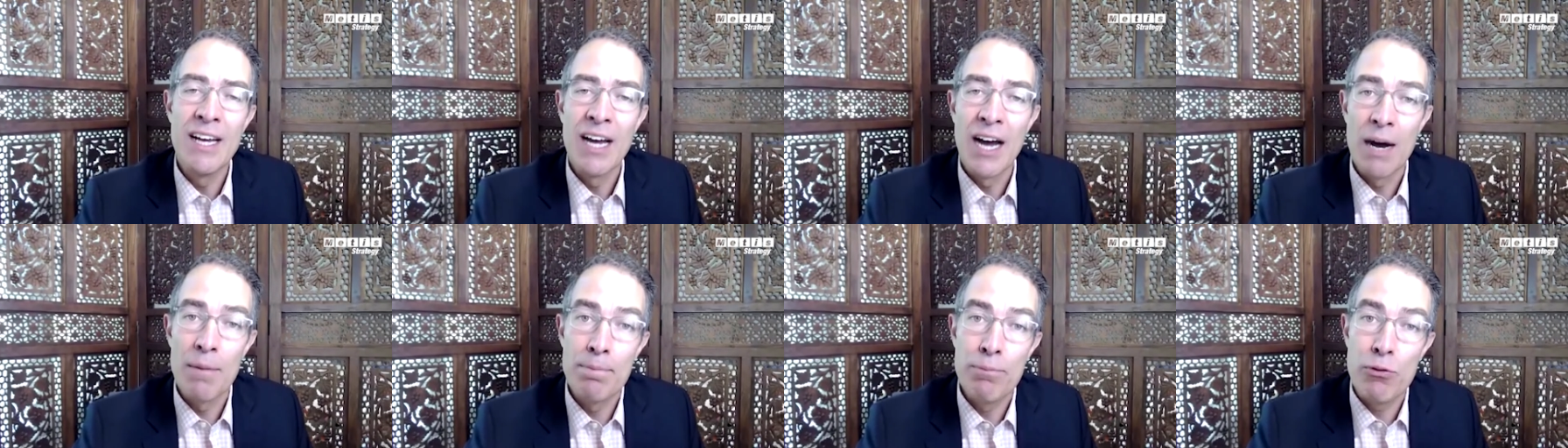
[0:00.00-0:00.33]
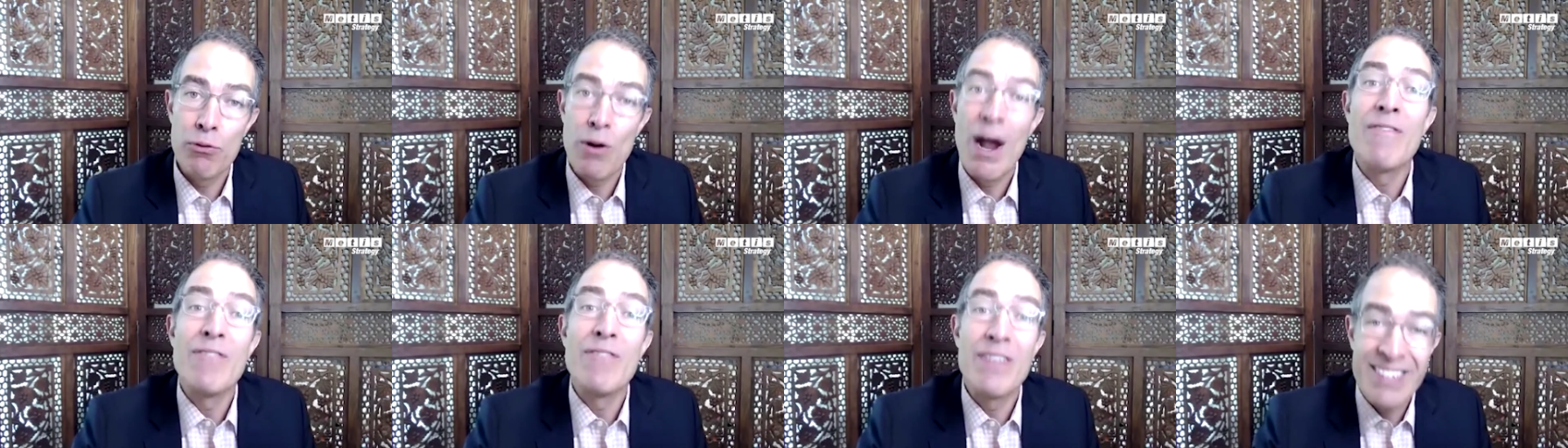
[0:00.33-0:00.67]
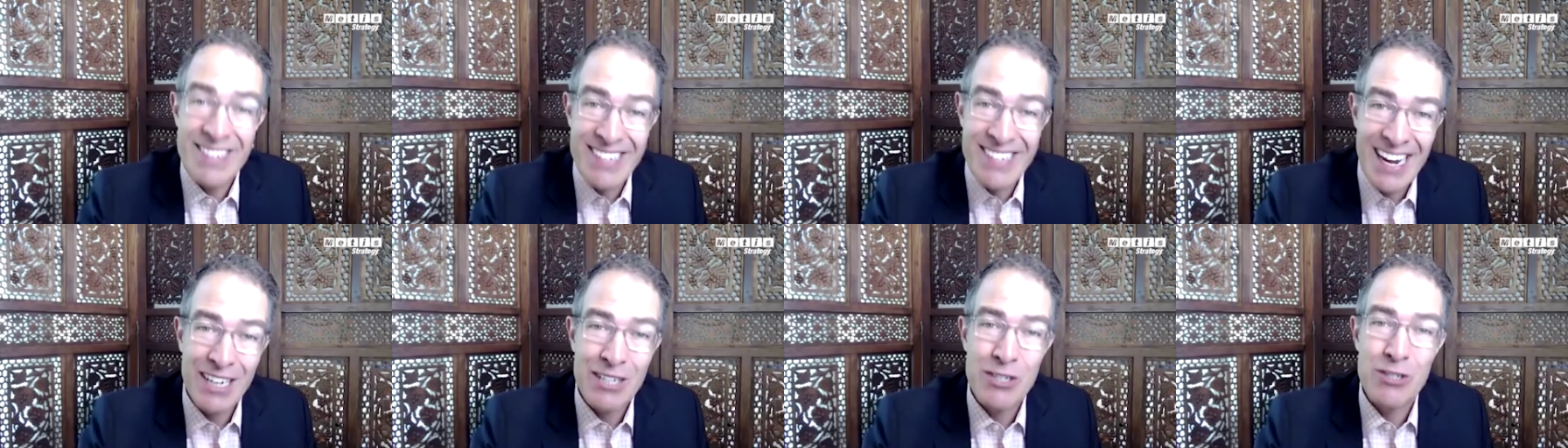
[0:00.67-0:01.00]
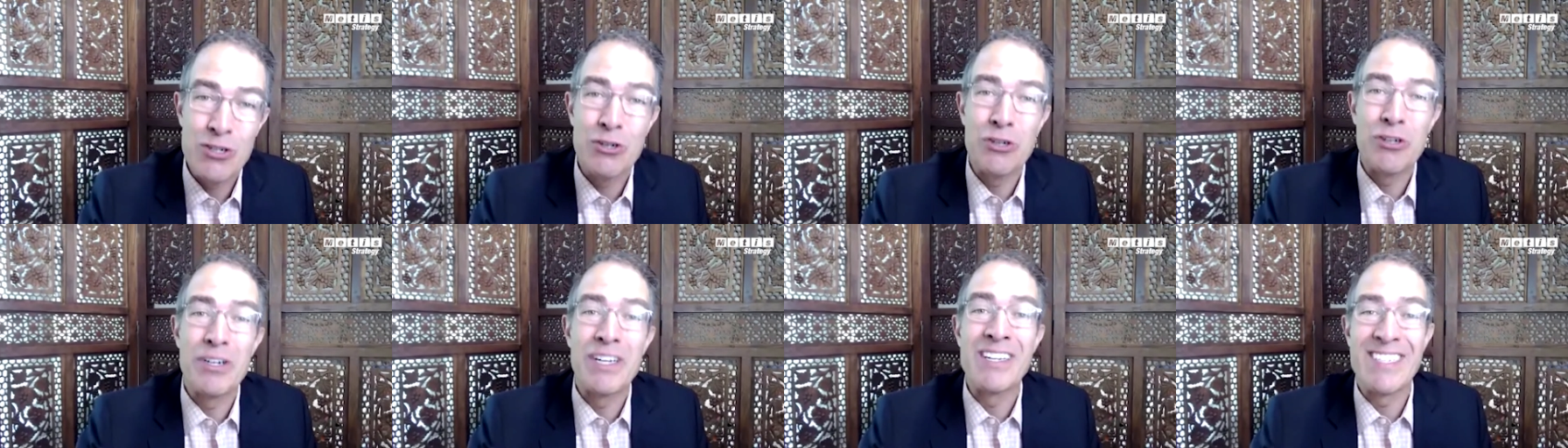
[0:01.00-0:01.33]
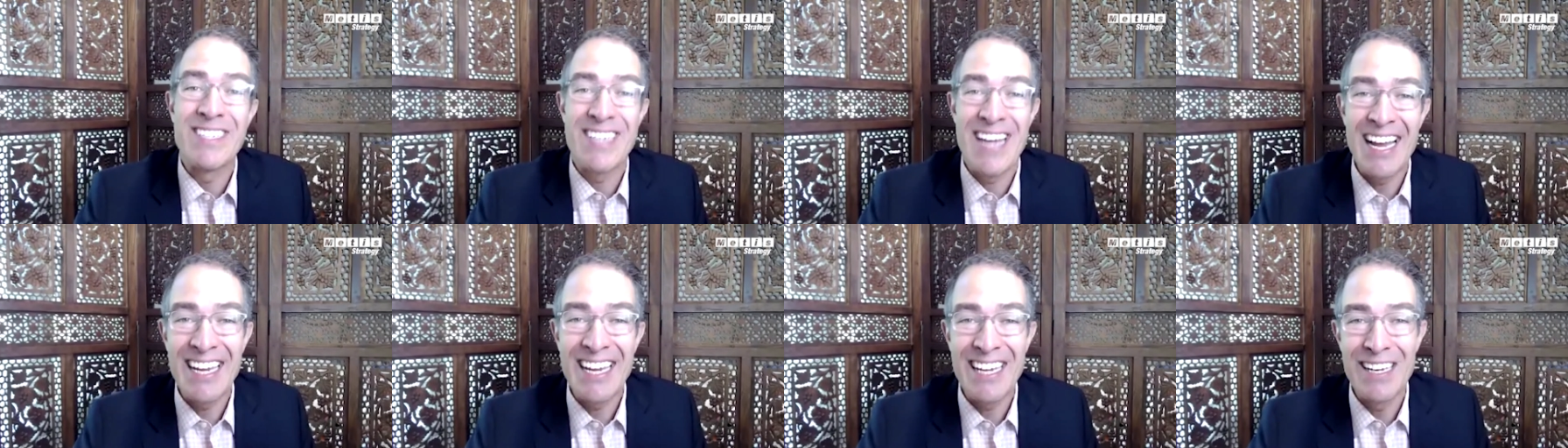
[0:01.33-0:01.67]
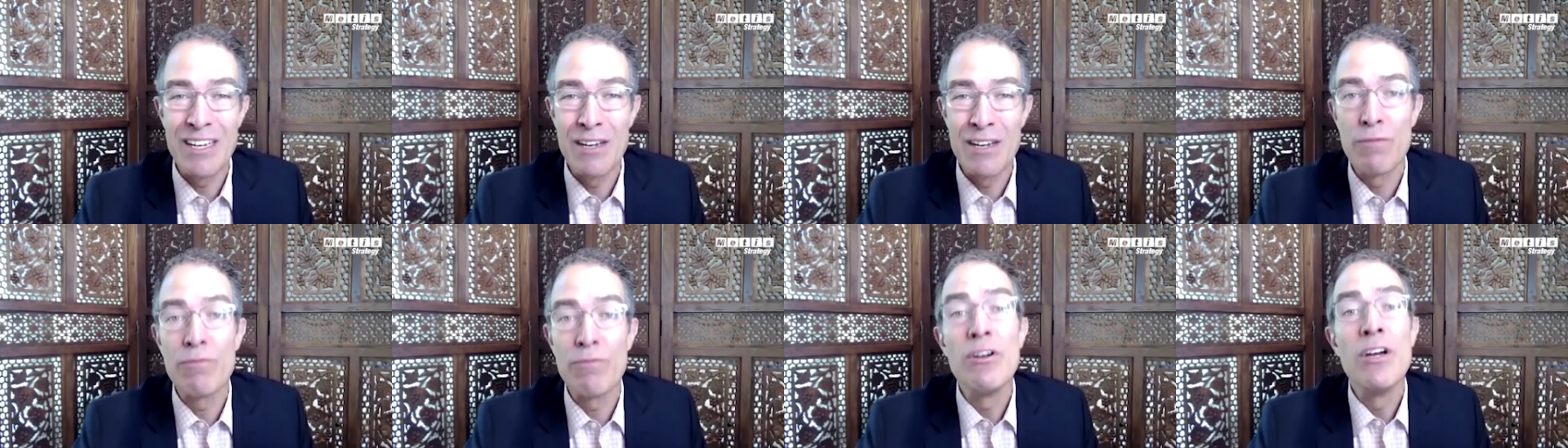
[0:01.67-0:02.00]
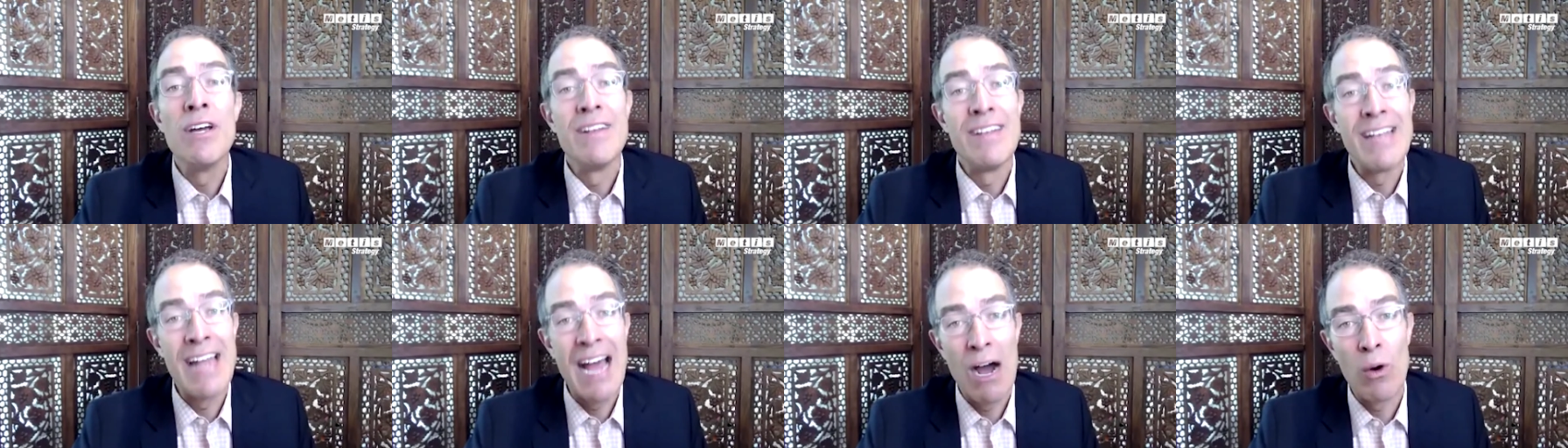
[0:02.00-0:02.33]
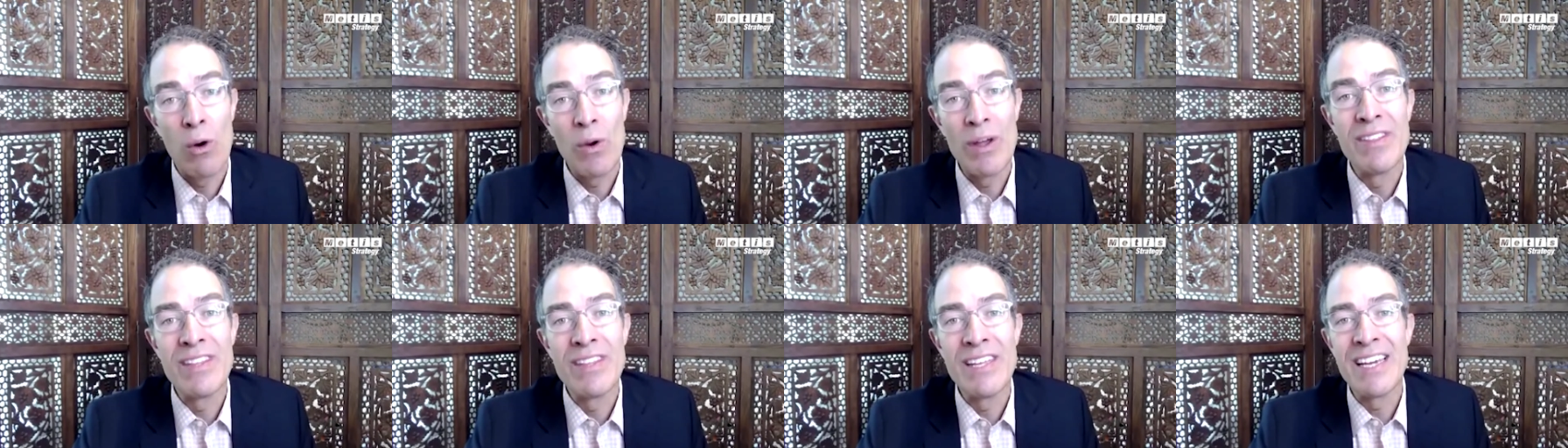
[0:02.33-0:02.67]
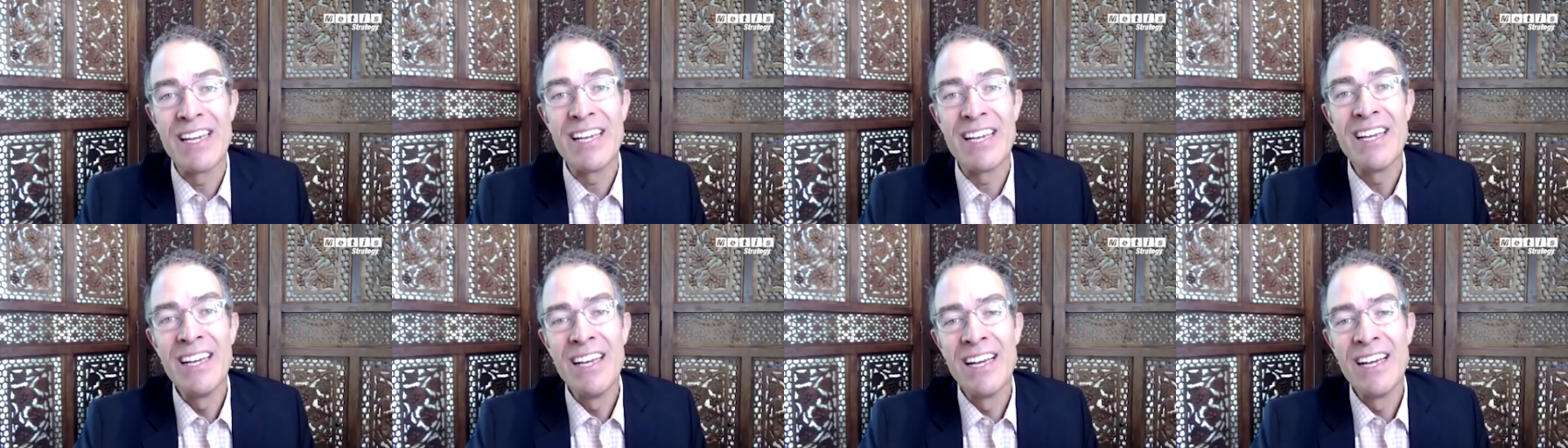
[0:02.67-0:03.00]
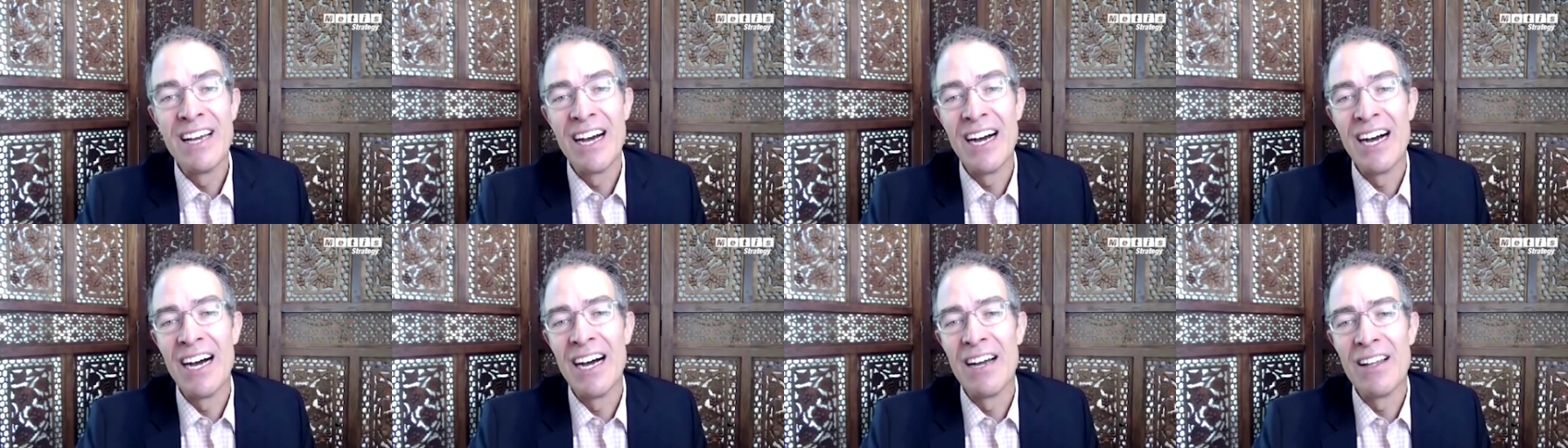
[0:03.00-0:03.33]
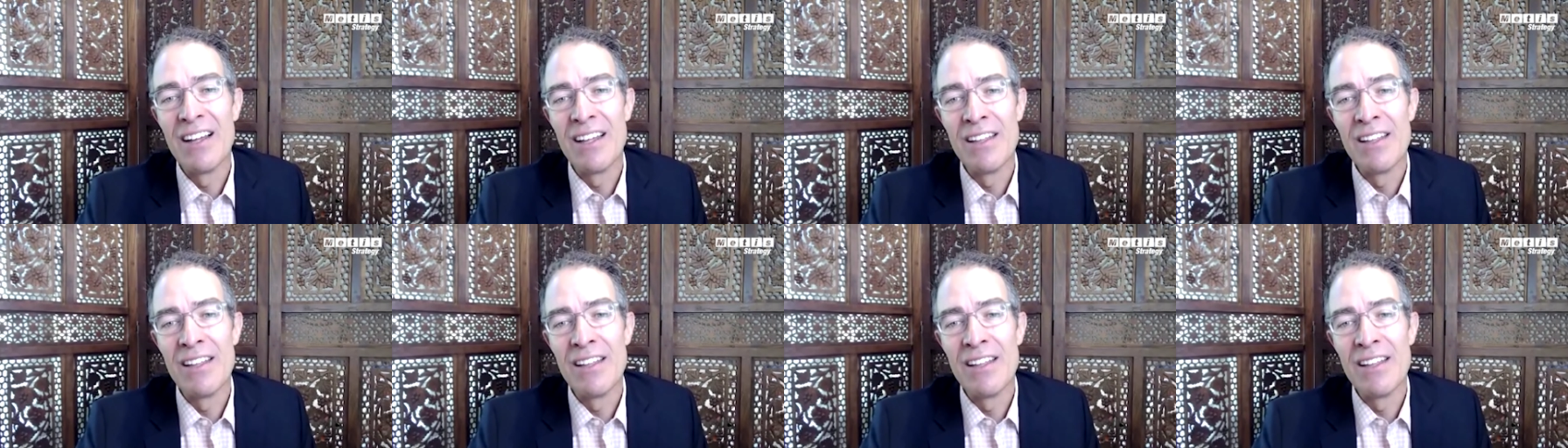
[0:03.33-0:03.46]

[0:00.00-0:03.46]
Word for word: a private sector executive now in the uh,